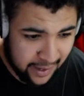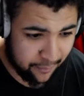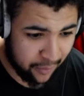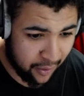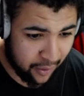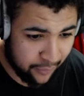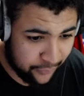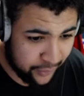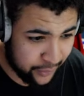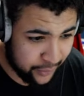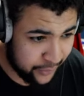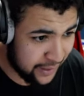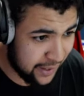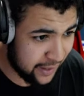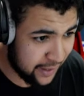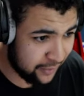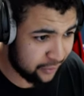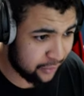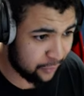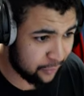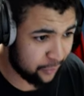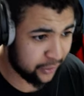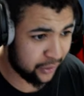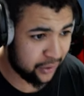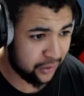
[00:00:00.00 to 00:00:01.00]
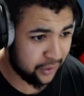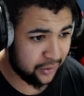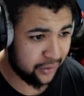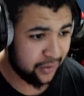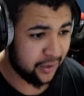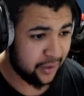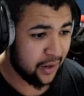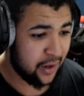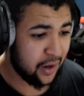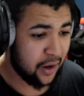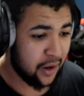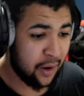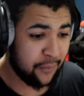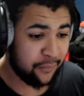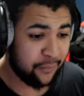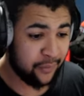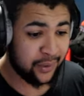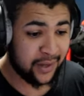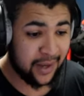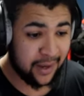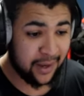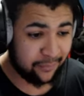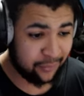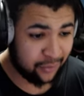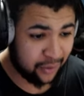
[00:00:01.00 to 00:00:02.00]
Hopefully we get someone good. Hopefully we
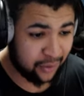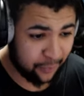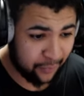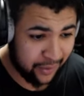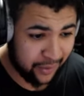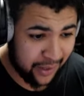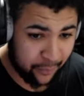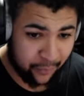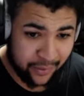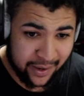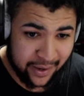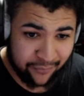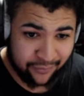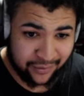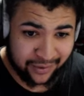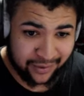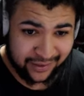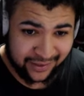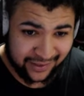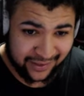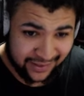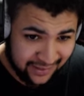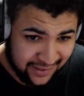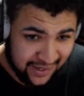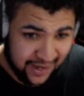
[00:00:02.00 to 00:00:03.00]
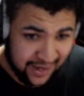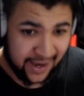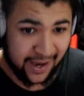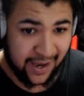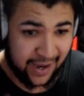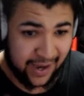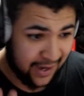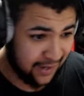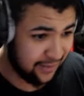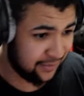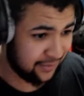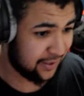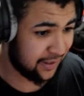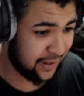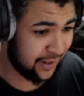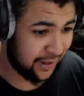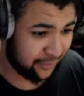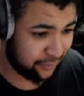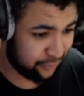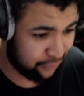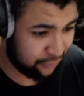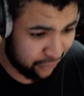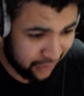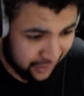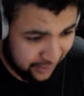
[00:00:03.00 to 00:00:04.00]
get him someone that we haven't seen yet in today's
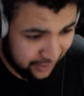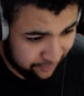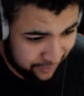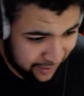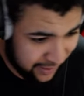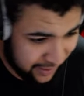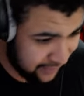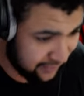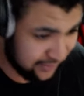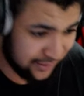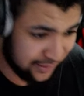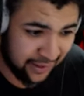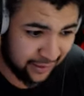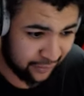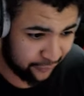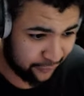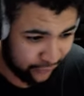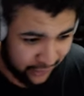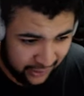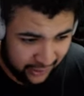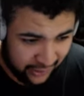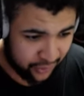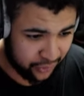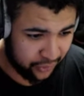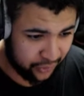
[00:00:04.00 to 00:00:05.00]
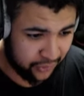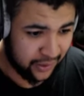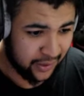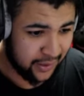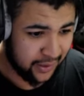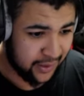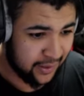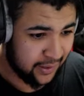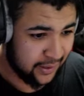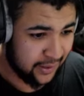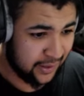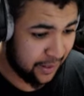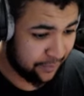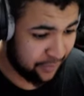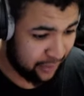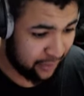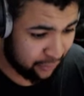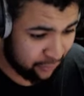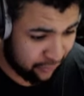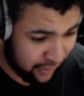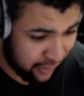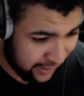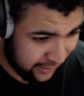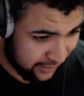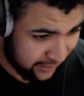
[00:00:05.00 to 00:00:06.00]
stream, in today's video. That'd be
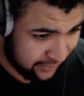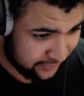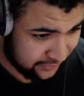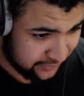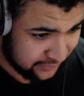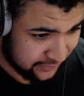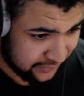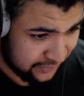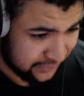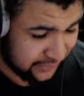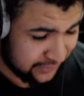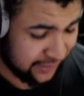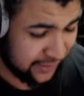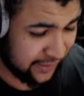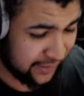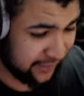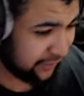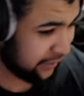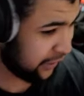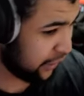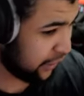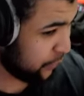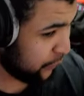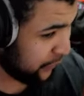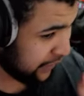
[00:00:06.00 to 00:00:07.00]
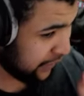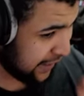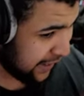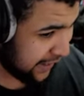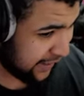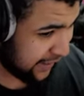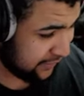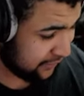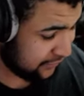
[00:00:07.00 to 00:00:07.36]
great. Let's see who we get.